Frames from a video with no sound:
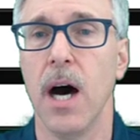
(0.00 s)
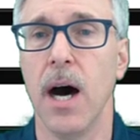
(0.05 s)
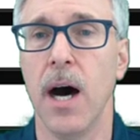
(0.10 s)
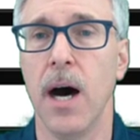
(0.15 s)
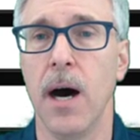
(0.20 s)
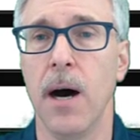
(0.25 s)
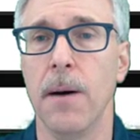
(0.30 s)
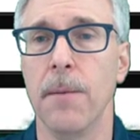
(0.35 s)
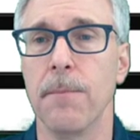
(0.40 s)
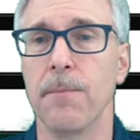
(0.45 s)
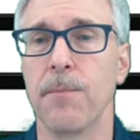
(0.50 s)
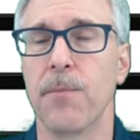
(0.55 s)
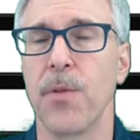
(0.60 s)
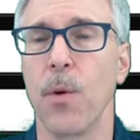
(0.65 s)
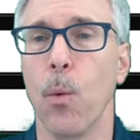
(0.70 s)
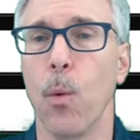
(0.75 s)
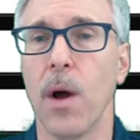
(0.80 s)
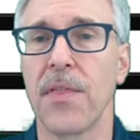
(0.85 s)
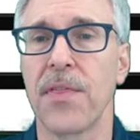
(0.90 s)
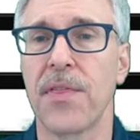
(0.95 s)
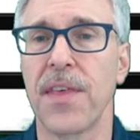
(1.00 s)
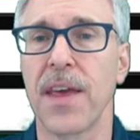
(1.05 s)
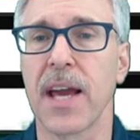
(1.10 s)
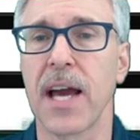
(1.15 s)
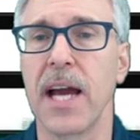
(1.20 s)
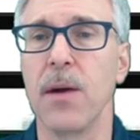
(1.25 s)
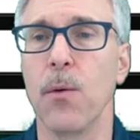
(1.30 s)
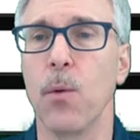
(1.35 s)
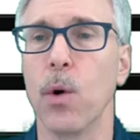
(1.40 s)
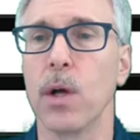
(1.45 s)
The one
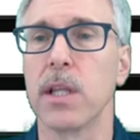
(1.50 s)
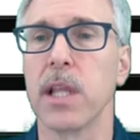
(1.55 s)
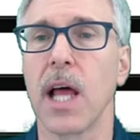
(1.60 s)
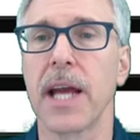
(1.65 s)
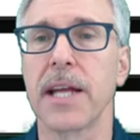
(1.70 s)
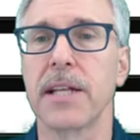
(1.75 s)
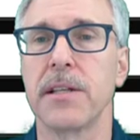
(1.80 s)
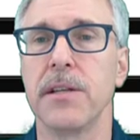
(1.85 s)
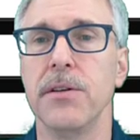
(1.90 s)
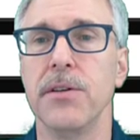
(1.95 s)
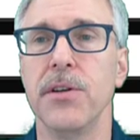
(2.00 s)
thing I would like